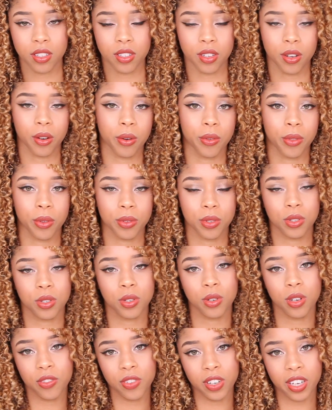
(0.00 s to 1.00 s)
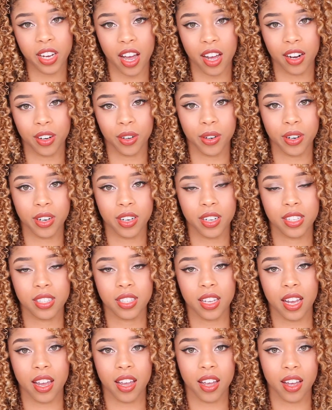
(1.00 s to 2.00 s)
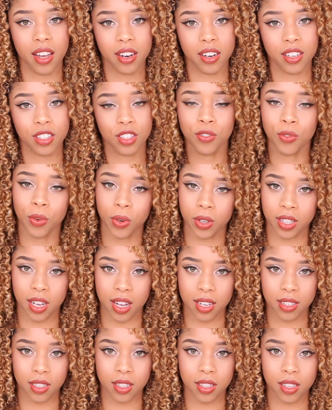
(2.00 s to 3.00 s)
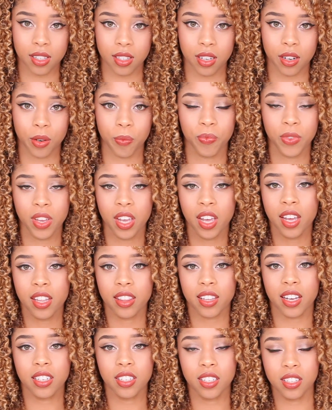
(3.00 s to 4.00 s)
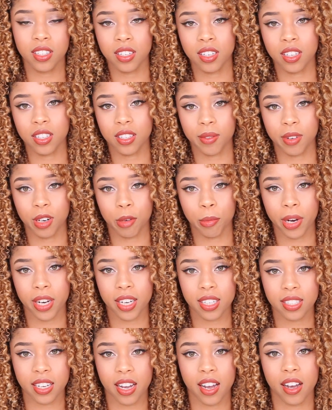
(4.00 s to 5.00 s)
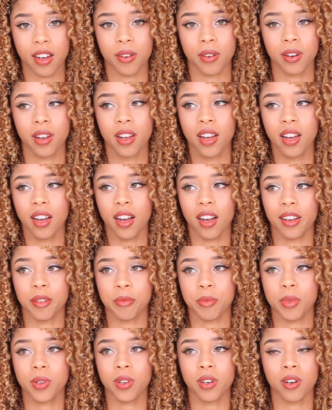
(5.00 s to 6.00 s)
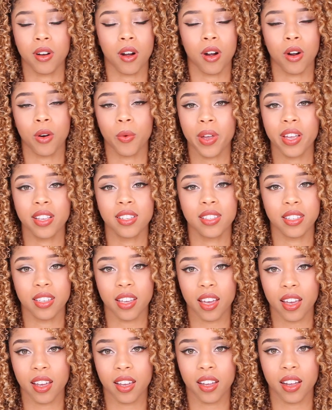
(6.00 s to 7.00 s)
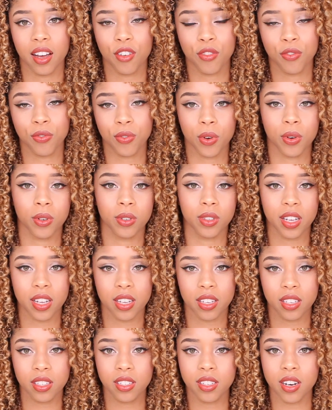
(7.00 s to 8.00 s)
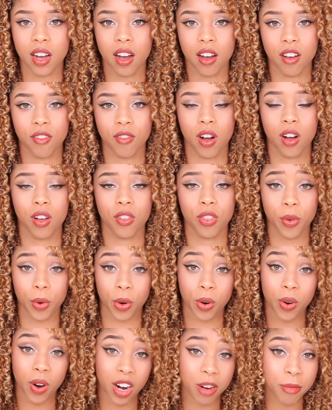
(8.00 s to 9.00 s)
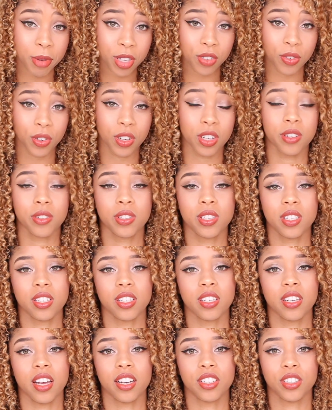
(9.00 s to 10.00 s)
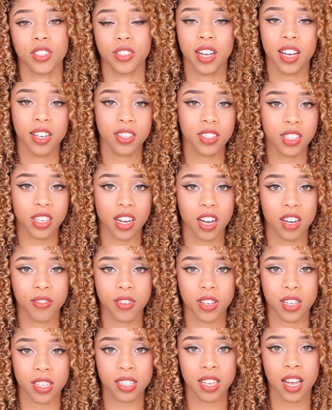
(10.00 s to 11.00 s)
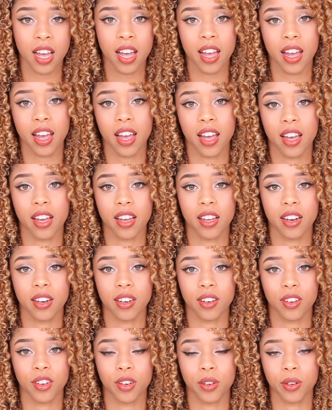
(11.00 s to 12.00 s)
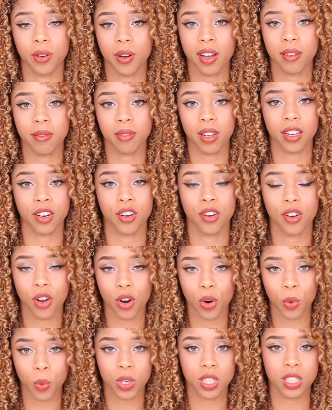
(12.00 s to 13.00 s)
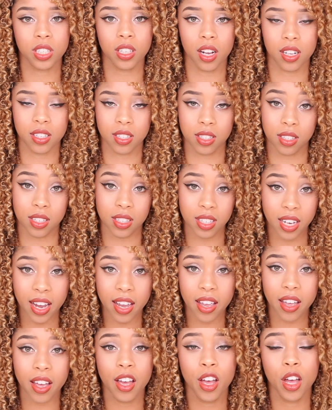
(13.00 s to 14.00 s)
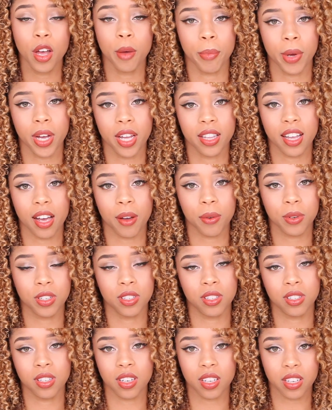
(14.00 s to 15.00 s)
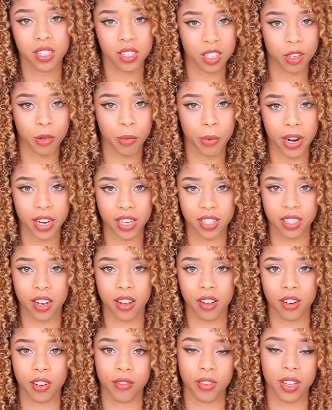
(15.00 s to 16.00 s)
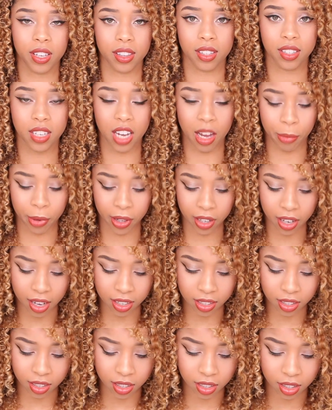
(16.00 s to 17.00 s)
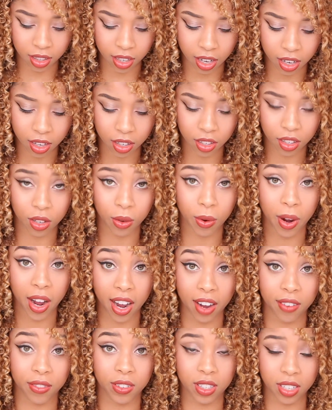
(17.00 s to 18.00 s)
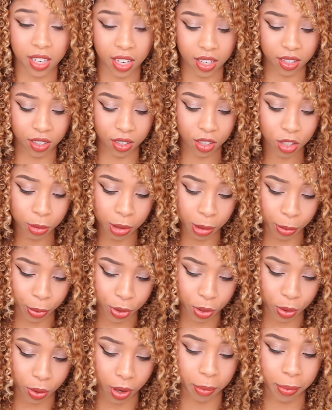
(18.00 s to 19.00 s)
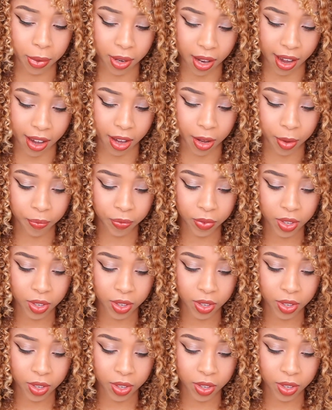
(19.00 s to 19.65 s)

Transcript: So those are 2 different categories, and it's 4 classes. So that's just an easy way to break it down. You can always get a full list of all the requirements for UC at your counseling office, and you'll like know which classes to take. But that was just an easy breakdown of like the type of classes that you have to take just to be able to apply.